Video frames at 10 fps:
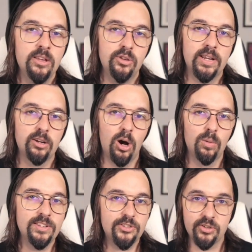You can
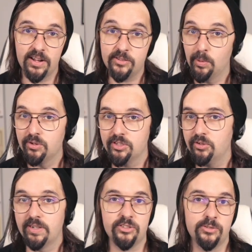always transpose it
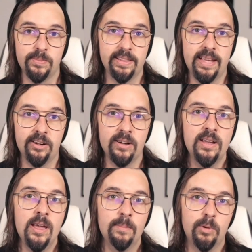to an instrument later,
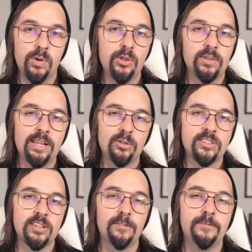but when you let
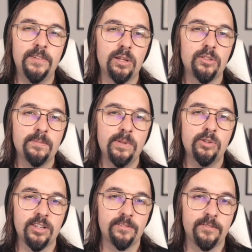yourself feel the
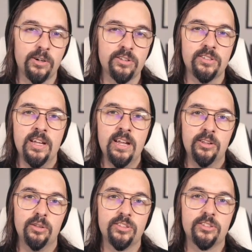music first,
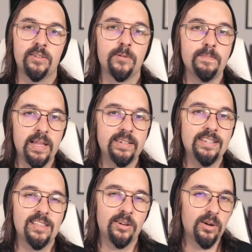you'll discover
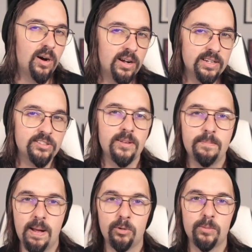melodies that are honest,
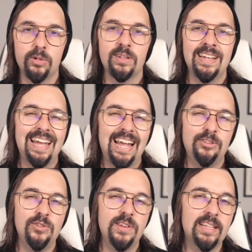memorable, and
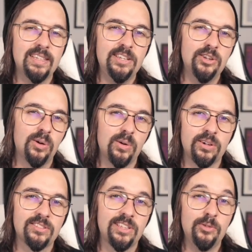uniquely
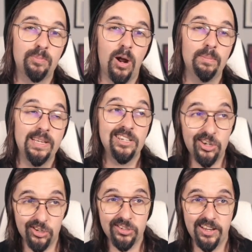yours that you probably
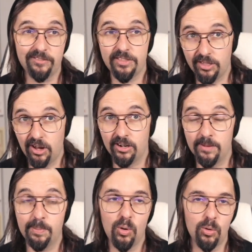couldn't have thought
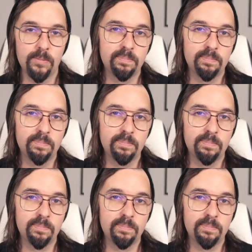up or